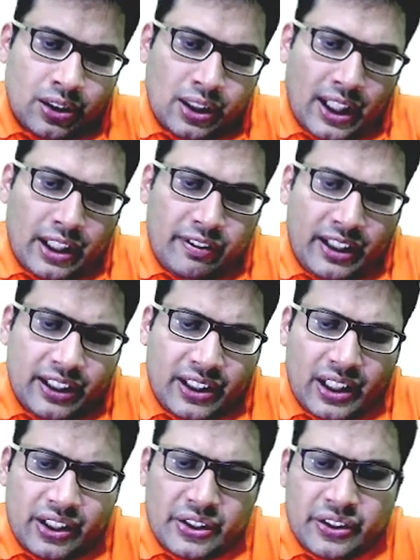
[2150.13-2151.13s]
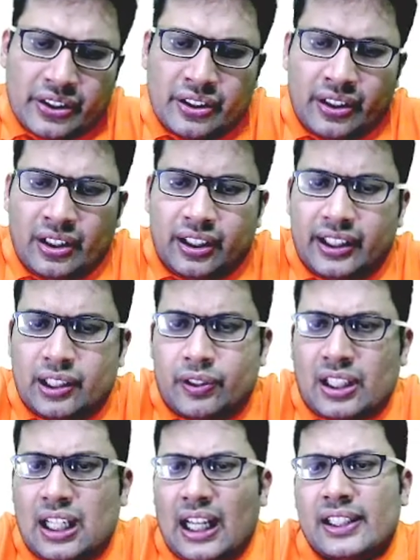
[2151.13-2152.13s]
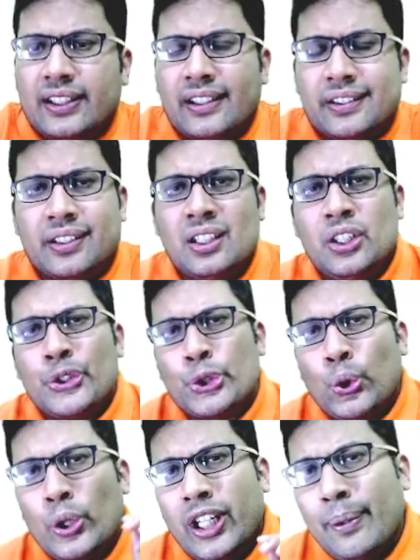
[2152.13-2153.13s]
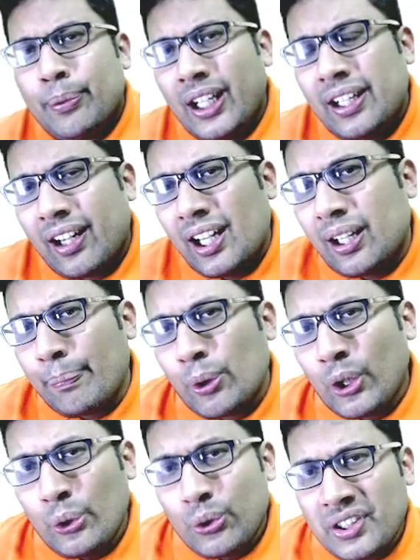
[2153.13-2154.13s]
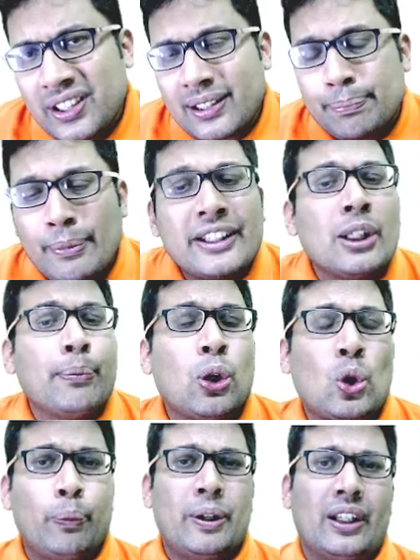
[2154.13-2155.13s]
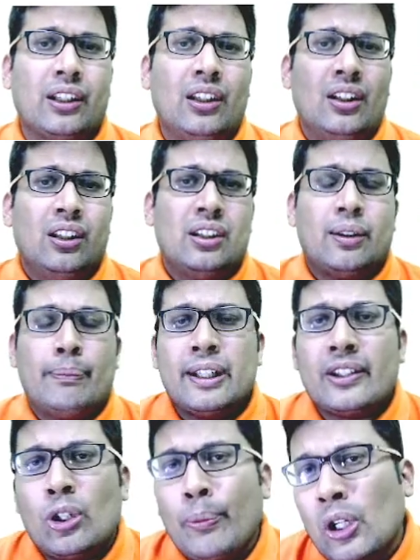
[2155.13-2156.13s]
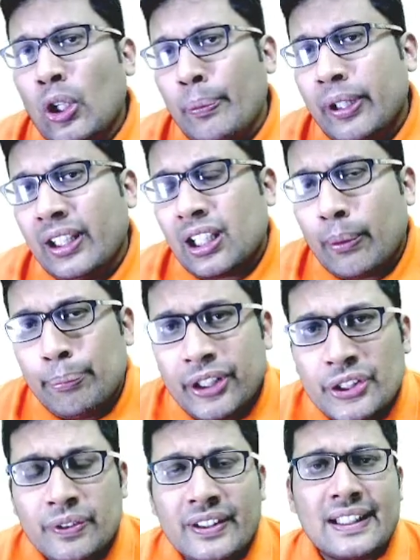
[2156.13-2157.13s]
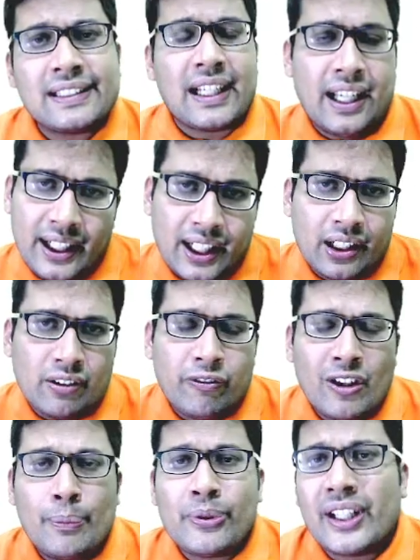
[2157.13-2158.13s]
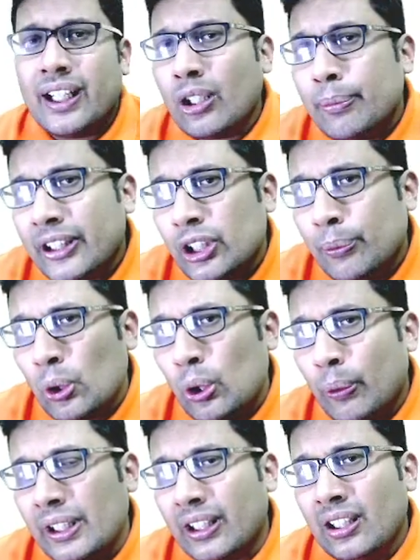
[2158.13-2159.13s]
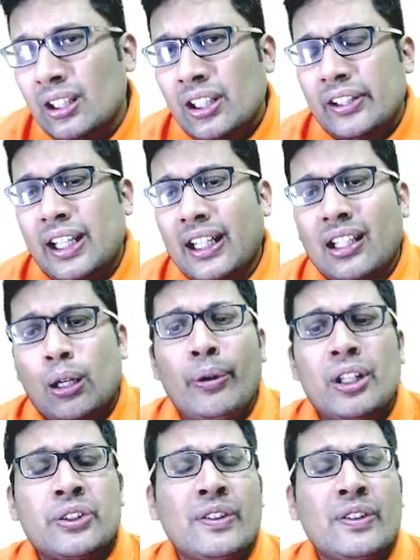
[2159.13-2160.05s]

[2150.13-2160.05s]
and we discussed in our classes sodium nitrate produces methemoglobin. The methemoglobin combines with the cyanide forms cyanomethemoglobin that combines